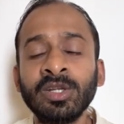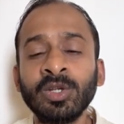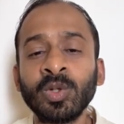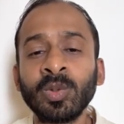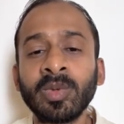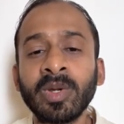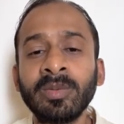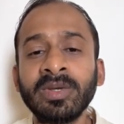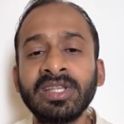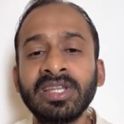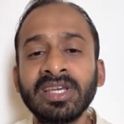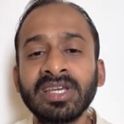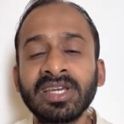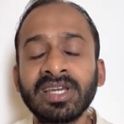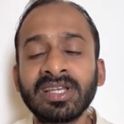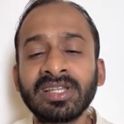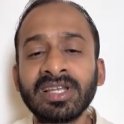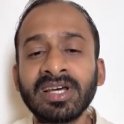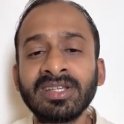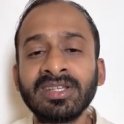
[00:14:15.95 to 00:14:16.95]
You may be
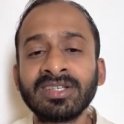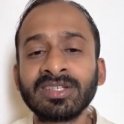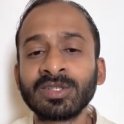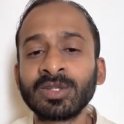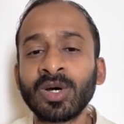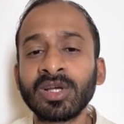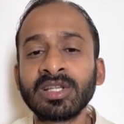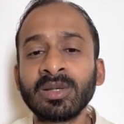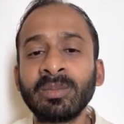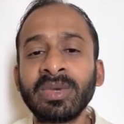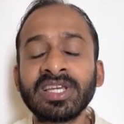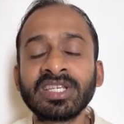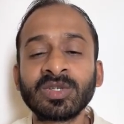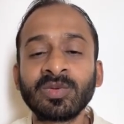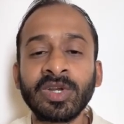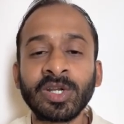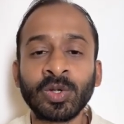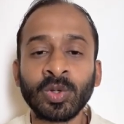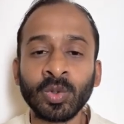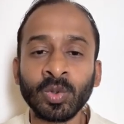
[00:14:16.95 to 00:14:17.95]
thinking that this is not the best
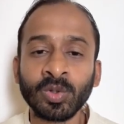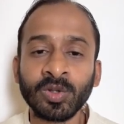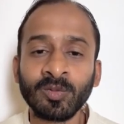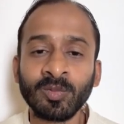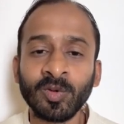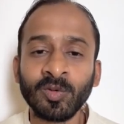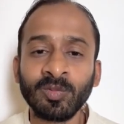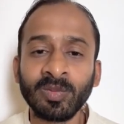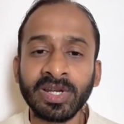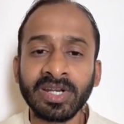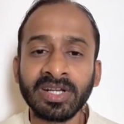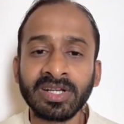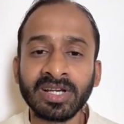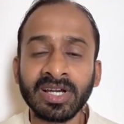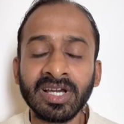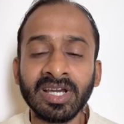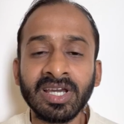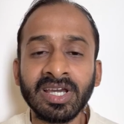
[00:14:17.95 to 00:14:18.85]
way to do the movement.